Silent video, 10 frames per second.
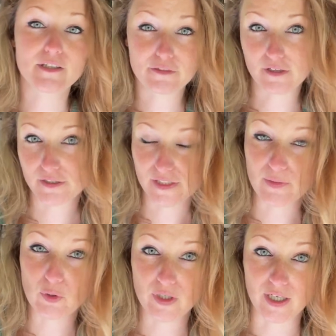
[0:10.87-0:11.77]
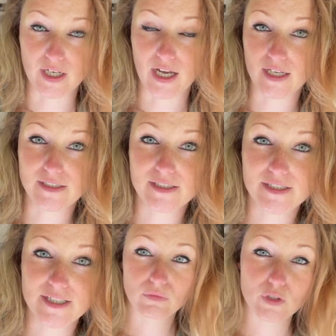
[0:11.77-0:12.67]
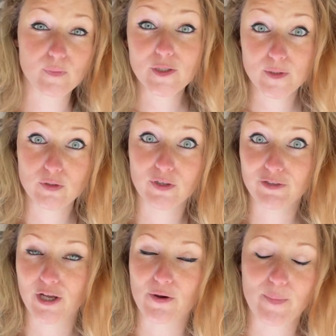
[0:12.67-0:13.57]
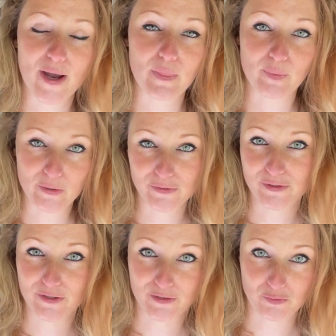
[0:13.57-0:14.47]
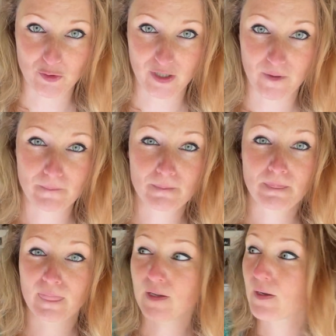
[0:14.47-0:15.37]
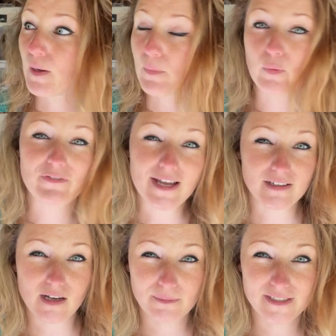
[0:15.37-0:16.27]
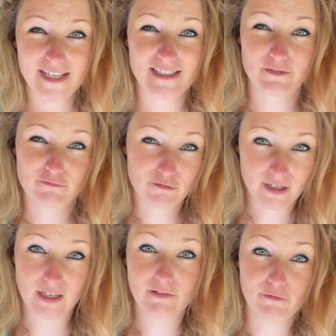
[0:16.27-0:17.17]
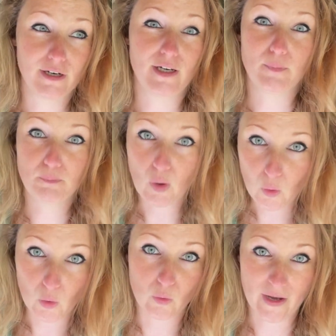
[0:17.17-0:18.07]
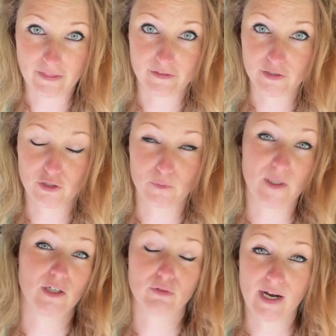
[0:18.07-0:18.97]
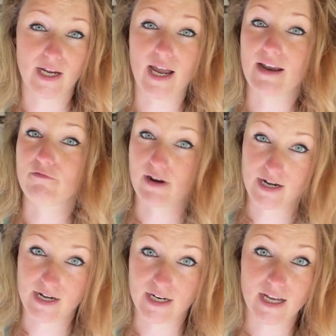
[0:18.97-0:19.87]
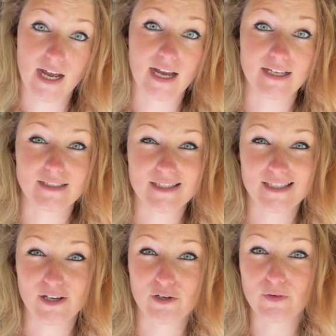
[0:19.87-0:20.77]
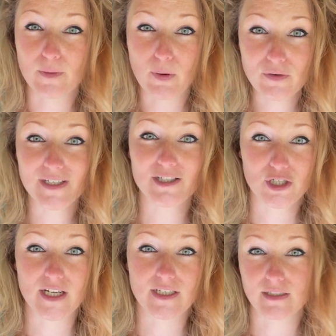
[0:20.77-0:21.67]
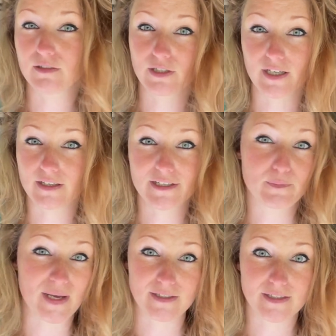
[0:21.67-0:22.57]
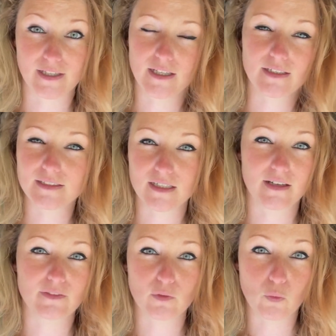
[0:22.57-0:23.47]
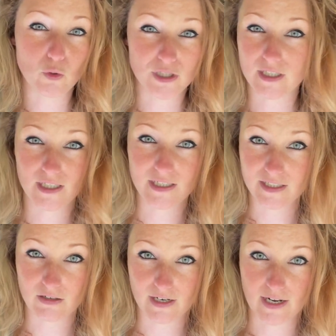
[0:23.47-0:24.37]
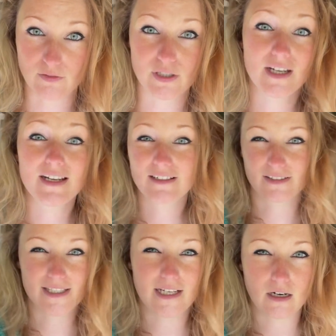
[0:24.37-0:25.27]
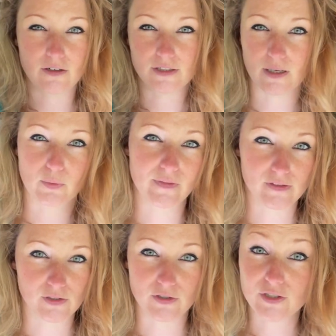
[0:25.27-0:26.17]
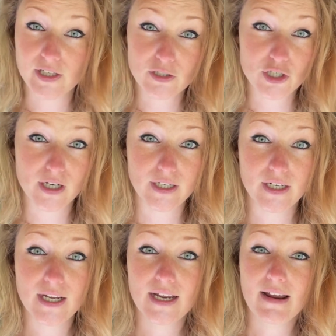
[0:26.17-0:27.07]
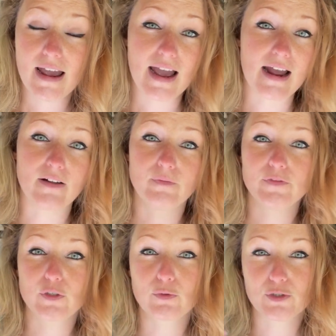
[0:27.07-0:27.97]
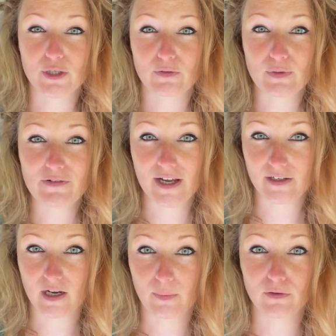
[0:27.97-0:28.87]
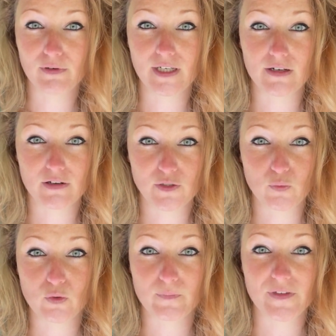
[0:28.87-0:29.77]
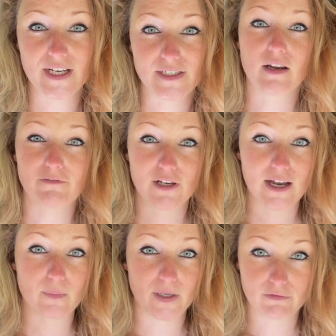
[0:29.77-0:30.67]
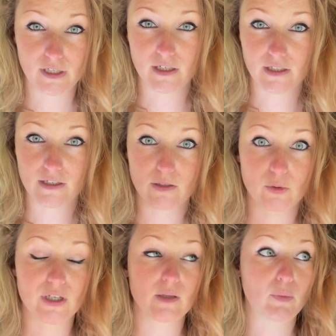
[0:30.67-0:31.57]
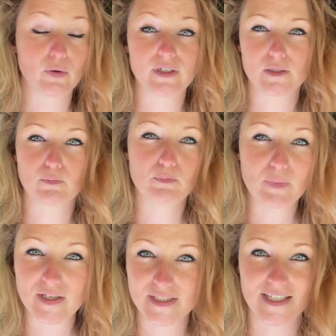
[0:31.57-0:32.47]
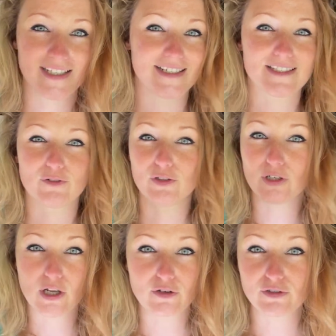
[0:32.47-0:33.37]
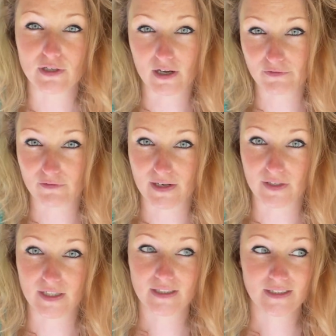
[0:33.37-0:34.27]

Thursday morning and I was meant to be doing a video about the pond this morning, but we've had a couple of days of really poor weather. It's just been grey and raining, and so the pond actually isn't looking at its best. The things like the water lilies aren't out because they close up when there's no sunshine, and also if we've had a couple of really nice warm days, if you get up here really early in the morning, the pond is buzzing and it's got loads of life around it.